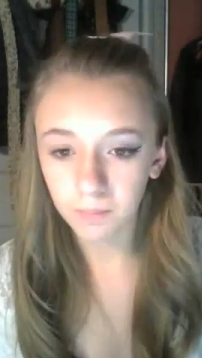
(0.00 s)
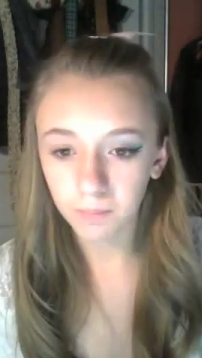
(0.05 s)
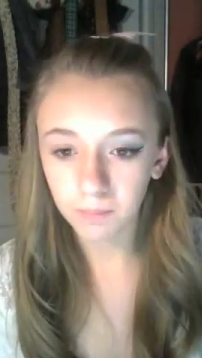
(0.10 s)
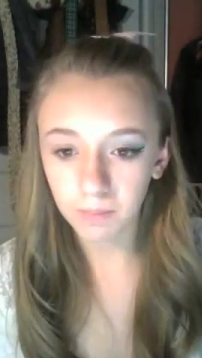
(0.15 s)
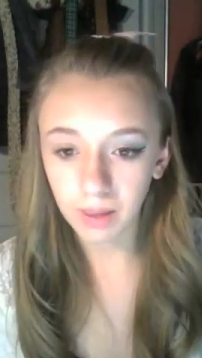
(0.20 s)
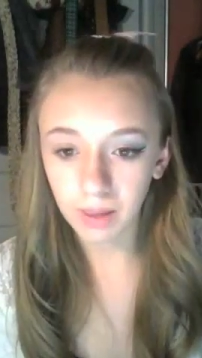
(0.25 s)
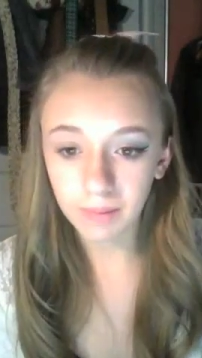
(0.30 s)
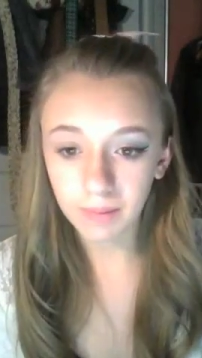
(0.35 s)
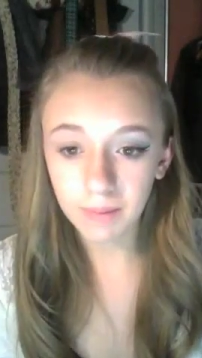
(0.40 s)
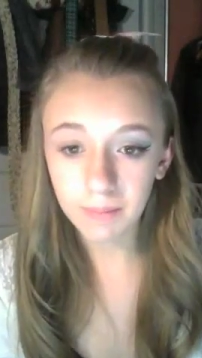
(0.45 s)

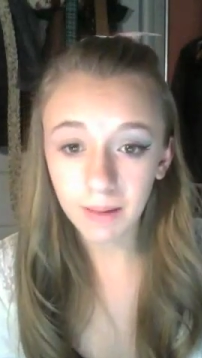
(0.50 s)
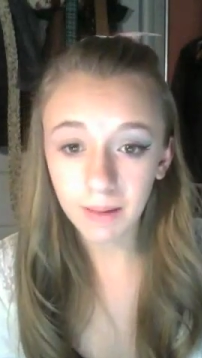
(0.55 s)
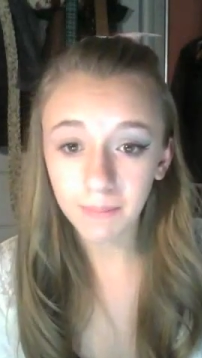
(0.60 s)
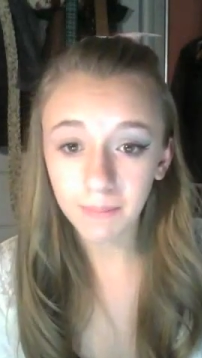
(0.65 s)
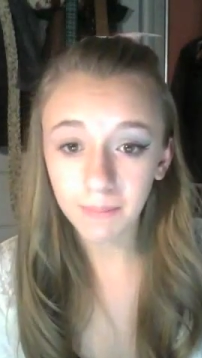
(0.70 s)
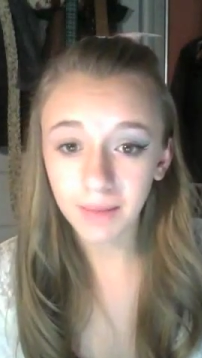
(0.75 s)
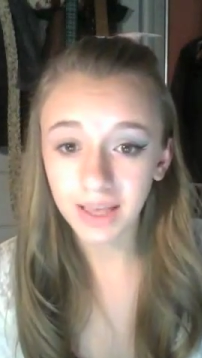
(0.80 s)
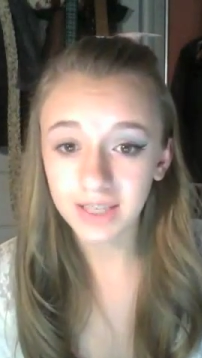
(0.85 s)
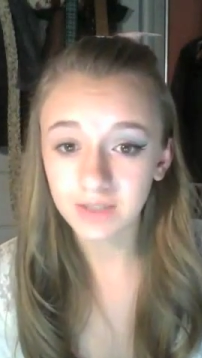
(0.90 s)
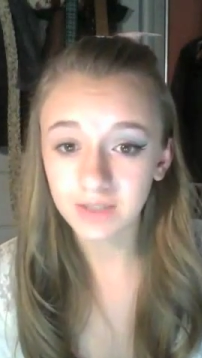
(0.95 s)
Baby Bop
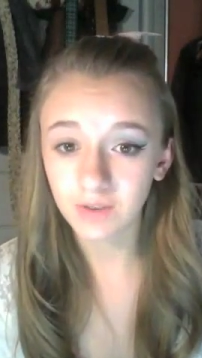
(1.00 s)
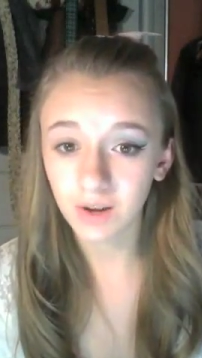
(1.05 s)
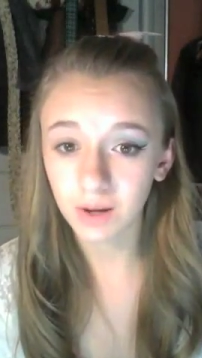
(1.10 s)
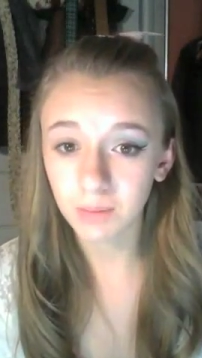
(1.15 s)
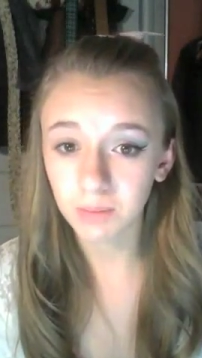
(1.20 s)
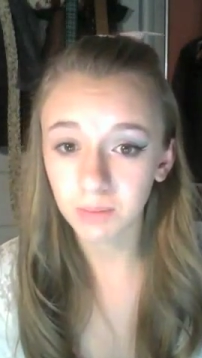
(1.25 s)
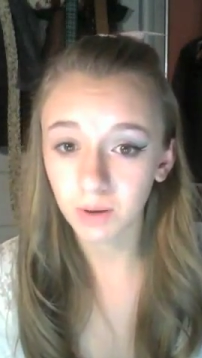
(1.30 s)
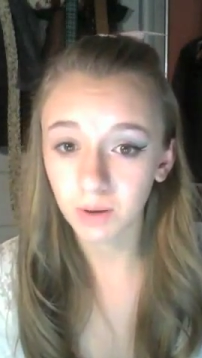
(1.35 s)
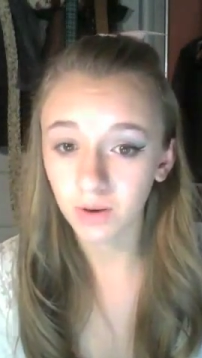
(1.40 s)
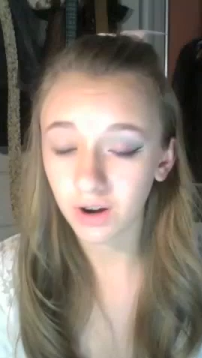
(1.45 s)
has very
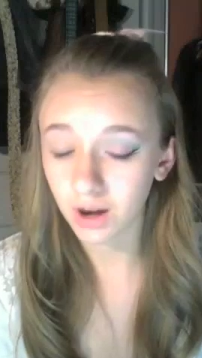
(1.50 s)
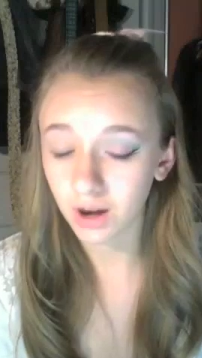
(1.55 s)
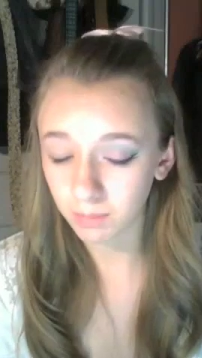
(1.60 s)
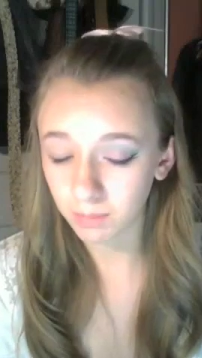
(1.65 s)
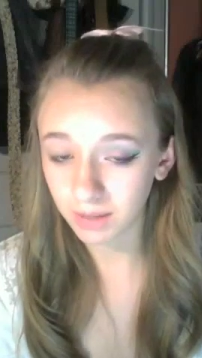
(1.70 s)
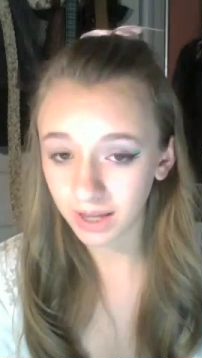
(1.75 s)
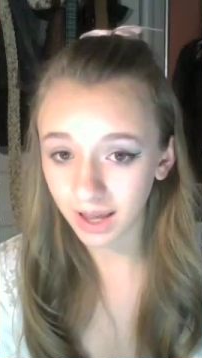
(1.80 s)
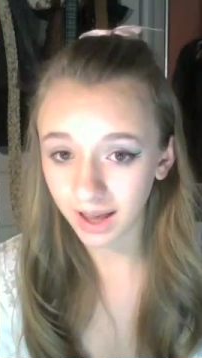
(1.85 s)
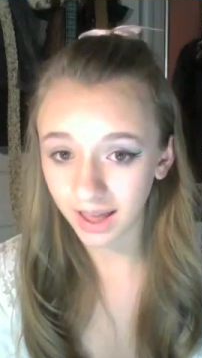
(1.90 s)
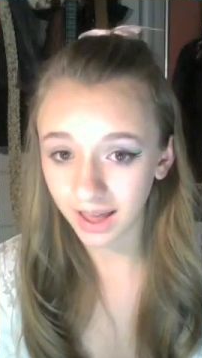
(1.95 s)

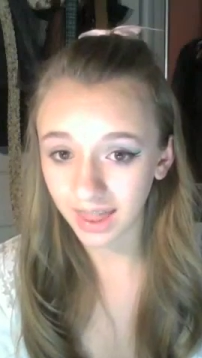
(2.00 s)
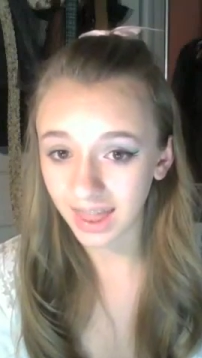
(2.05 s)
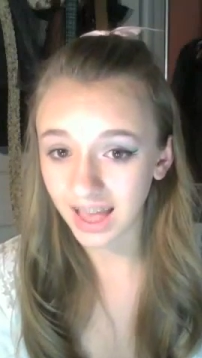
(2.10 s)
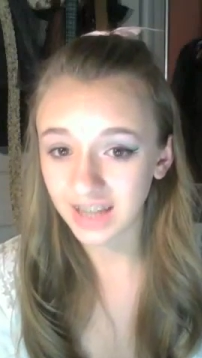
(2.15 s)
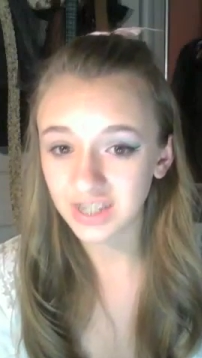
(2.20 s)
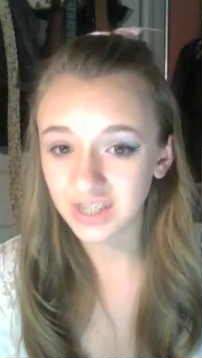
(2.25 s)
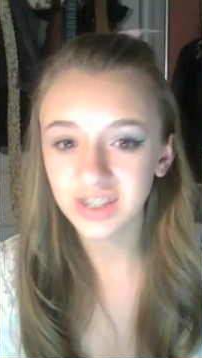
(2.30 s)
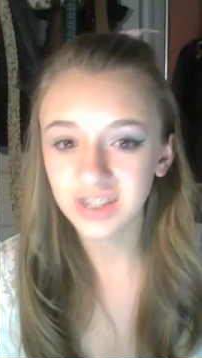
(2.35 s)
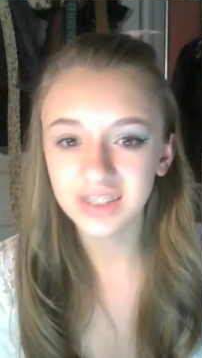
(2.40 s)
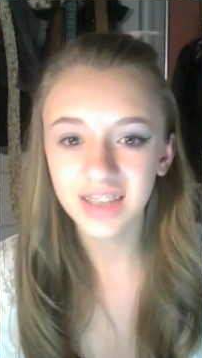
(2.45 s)
prominent
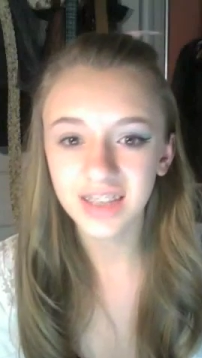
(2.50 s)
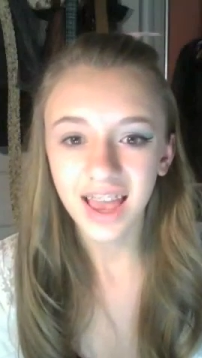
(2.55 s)
eyelashes